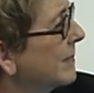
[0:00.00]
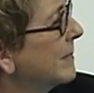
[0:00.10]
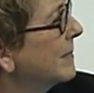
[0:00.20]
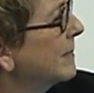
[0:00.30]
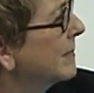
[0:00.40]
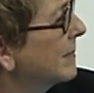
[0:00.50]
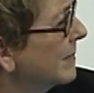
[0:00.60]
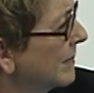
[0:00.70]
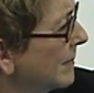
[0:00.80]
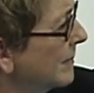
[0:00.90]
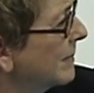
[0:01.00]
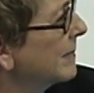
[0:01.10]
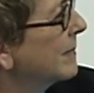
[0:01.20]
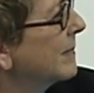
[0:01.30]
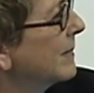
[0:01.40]

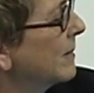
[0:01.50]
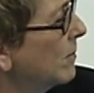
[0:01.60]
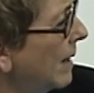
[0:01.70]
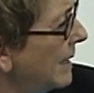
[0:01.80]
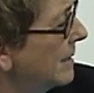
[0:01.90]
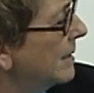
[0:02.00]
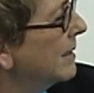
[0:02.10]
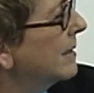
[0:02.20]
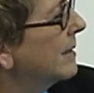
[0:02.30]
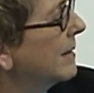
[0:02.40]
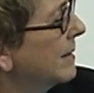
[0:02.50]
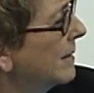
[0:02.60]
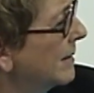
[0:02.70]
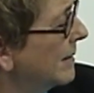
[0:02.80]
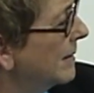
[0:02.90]

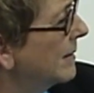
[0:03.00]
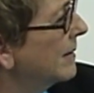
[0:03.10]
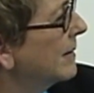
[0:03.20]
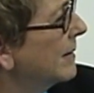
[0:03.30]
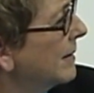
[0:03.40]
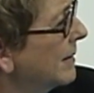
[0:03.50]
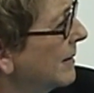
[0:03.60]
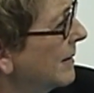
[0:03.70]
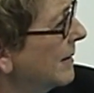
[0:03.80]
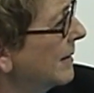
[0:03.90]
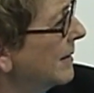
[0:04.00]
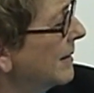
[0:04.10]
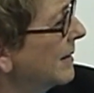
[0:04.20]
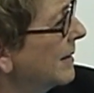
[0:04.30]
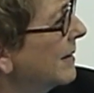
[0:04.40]

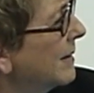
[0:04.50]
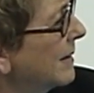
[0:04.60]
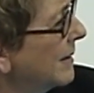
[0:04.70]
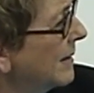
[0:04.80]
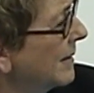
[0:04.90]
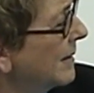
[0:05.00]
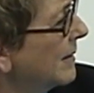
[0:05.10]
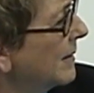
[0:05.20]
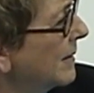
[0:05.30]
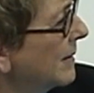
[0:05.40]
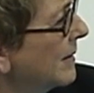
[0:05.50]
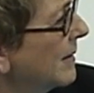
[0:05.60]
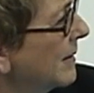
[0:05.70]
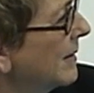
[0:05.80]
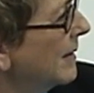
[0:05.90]

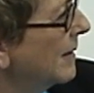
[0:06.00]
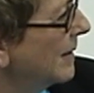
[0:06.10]
[no speech]